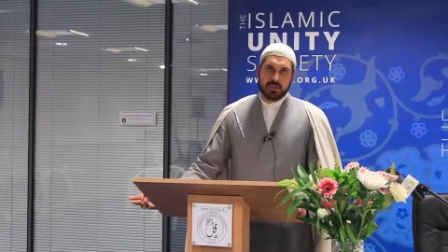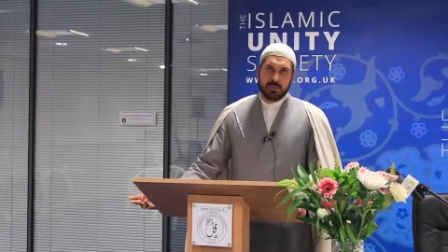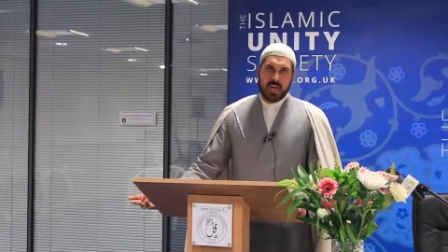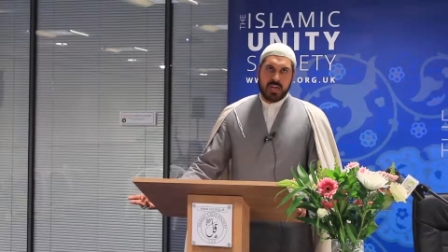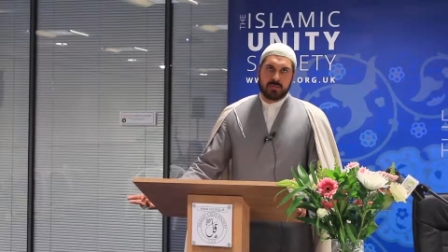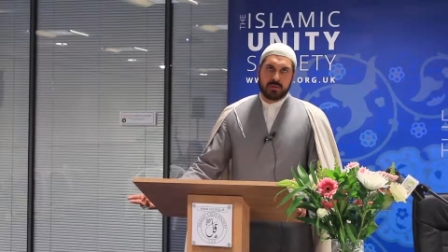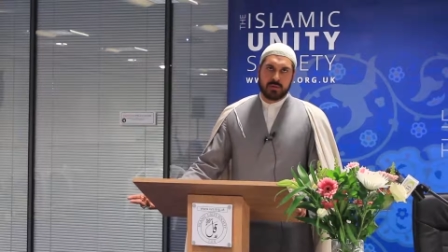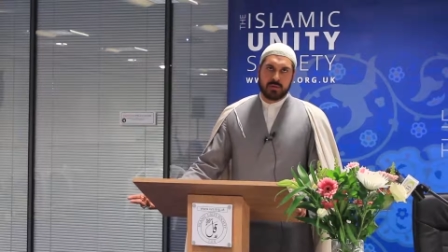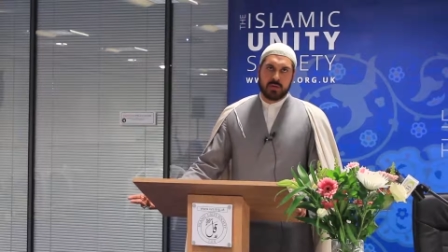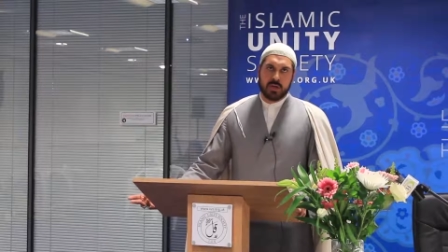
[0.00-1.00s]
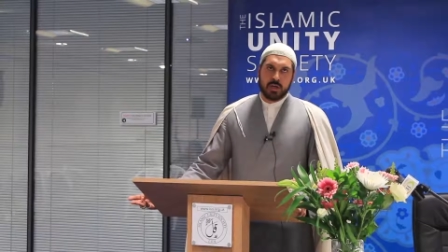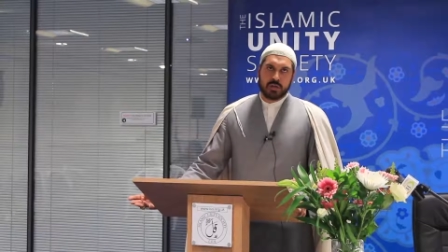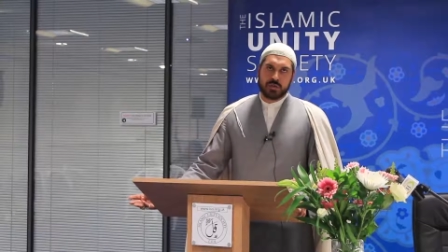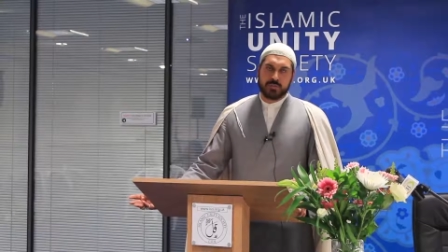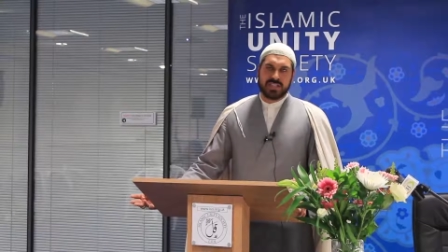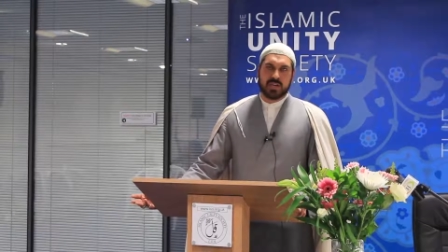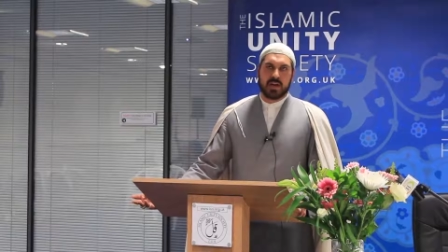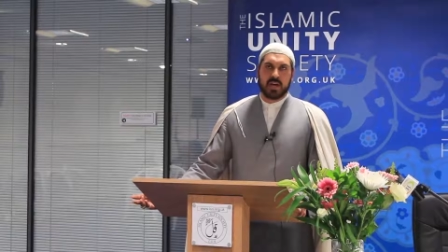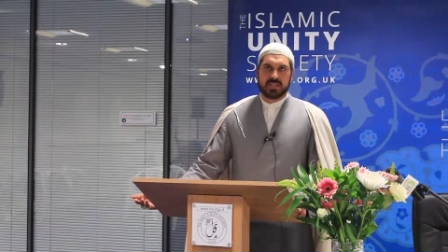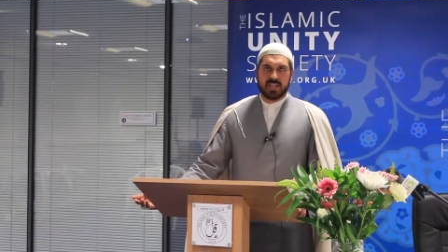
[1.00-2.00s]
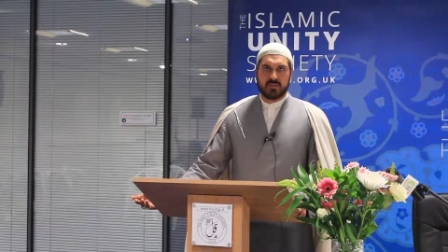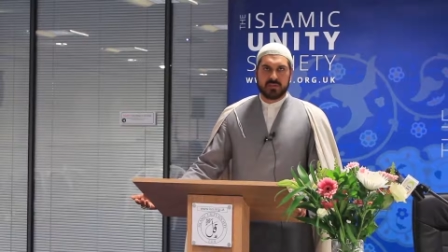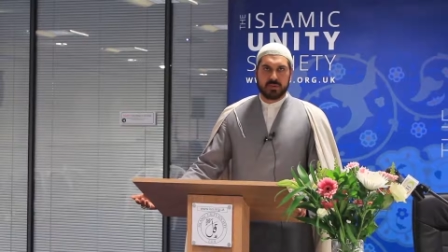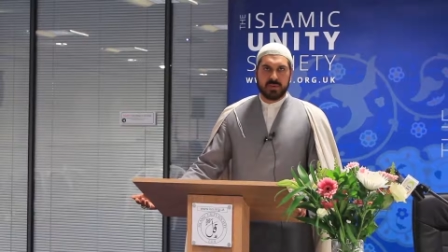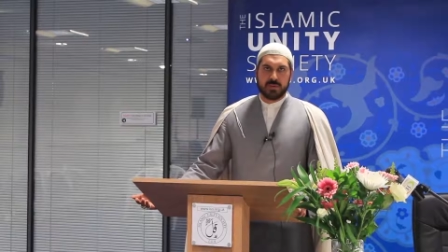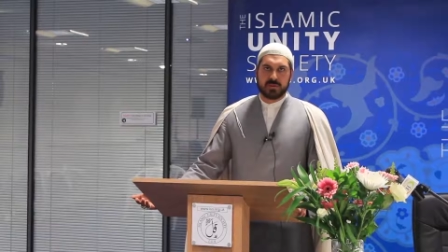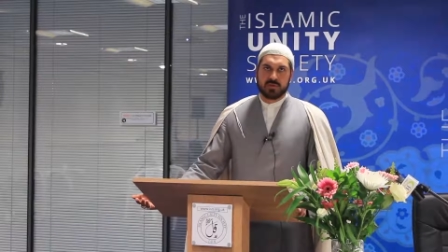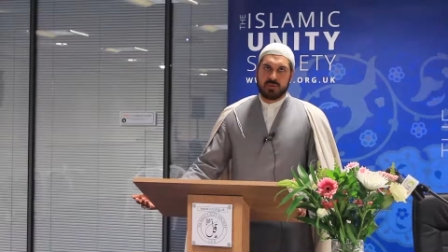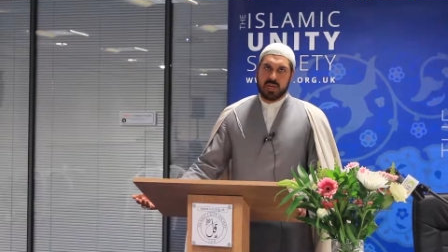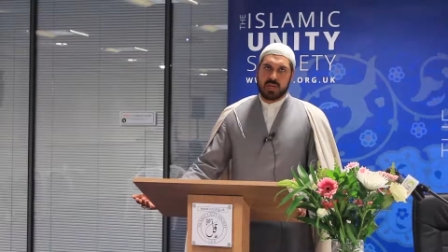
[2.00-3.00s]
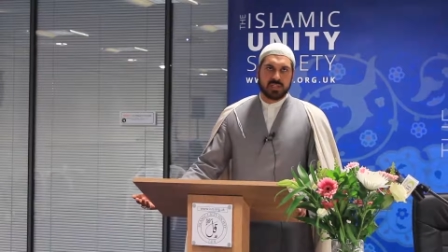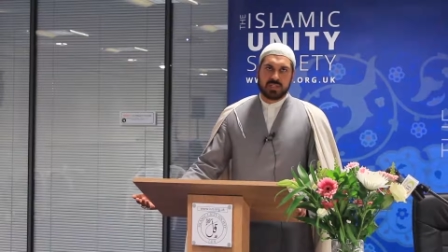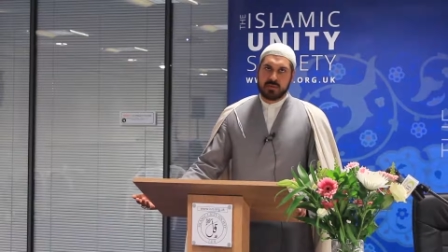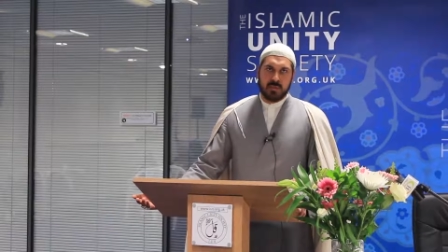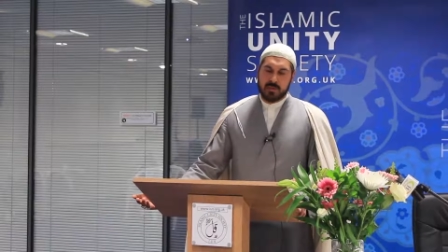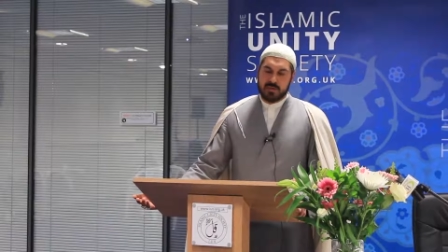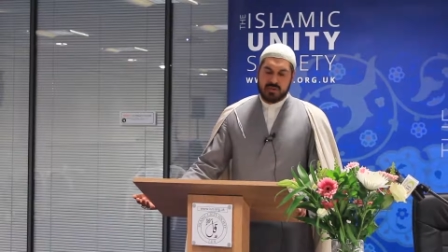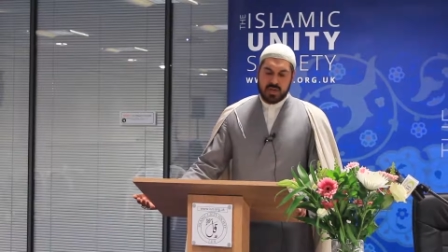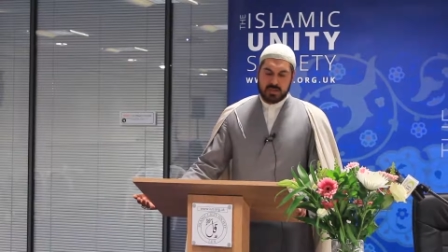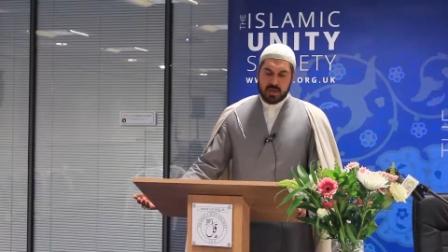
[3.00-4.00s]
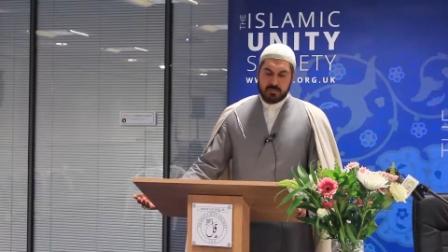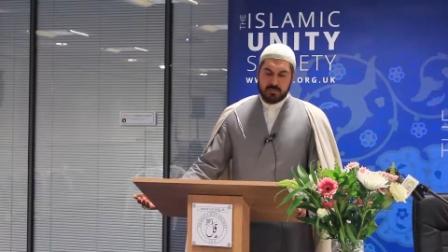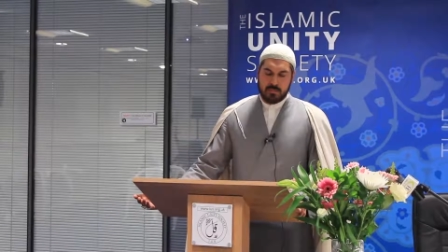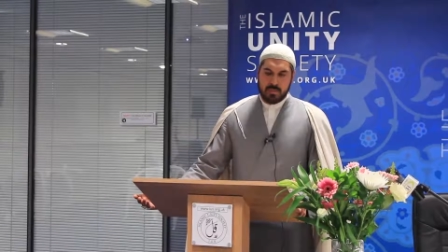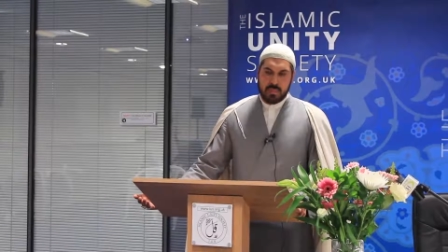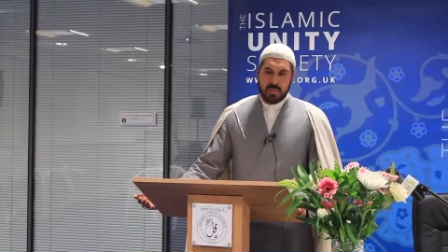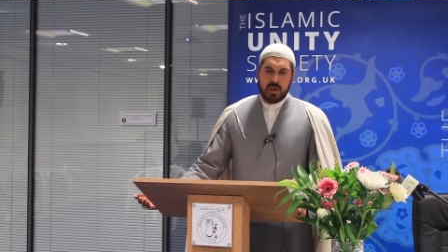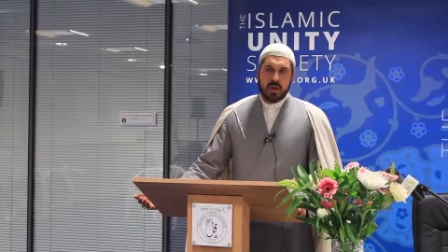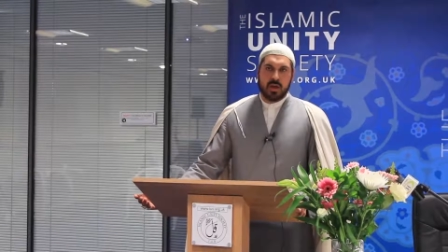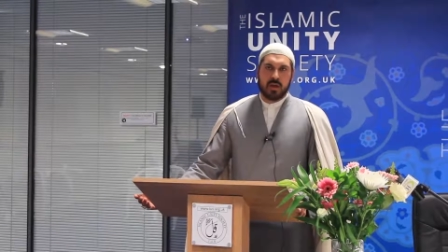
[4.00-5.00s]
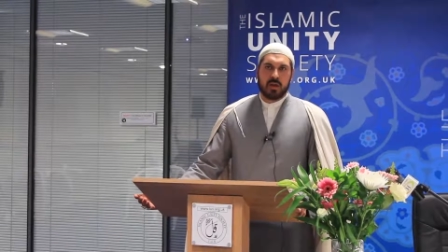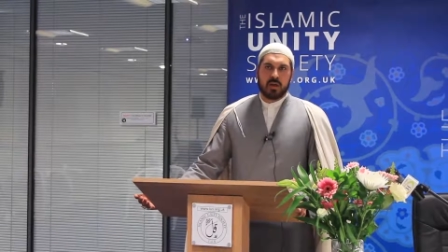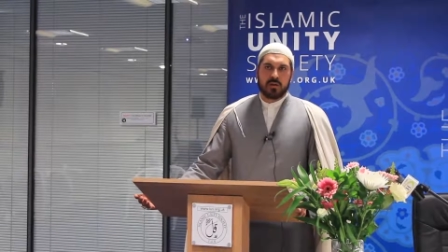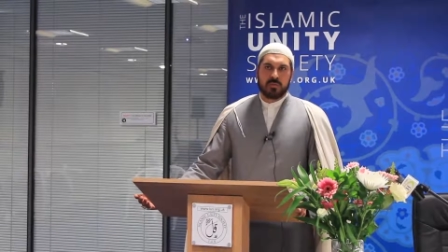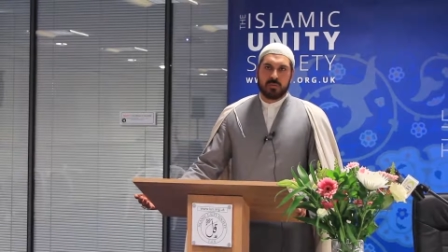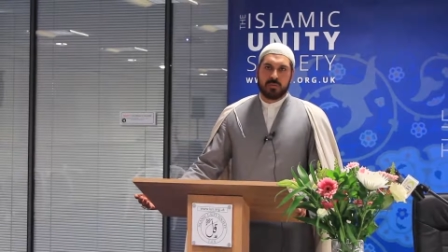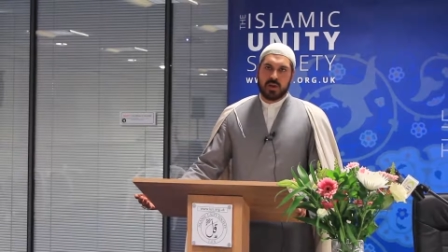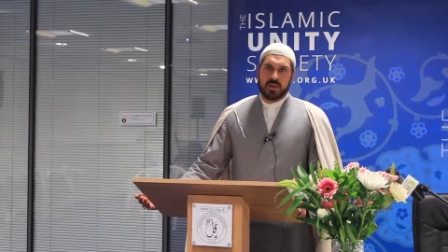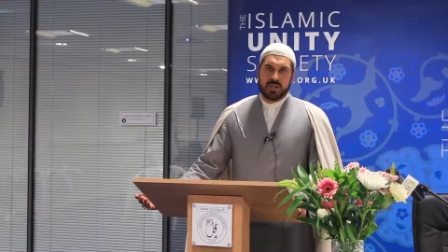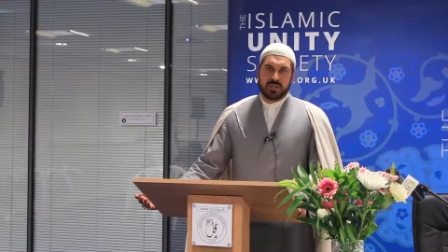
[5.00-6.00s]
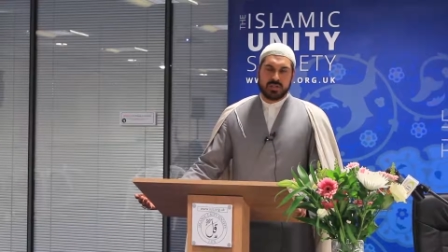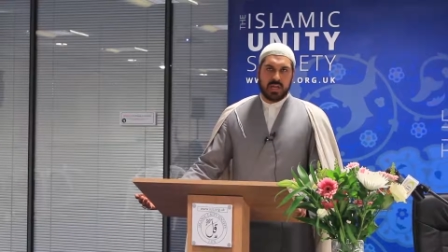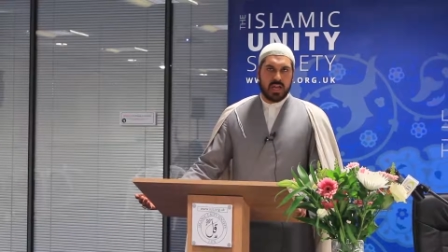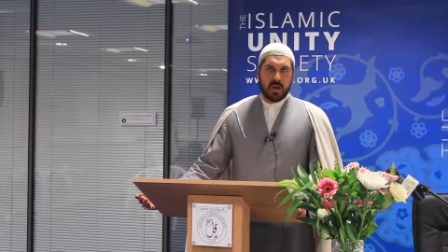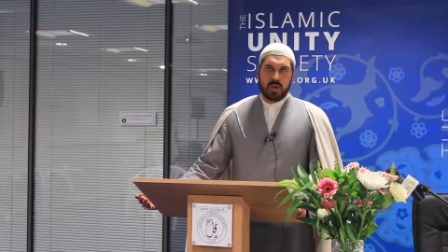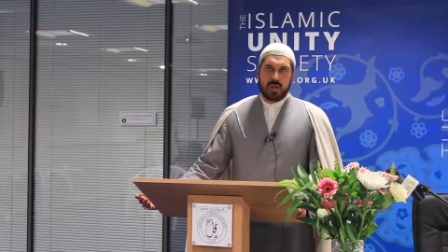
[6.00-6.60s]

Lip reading: to be able to better ourselves to be able to recognize the Imam of our time. We pray that our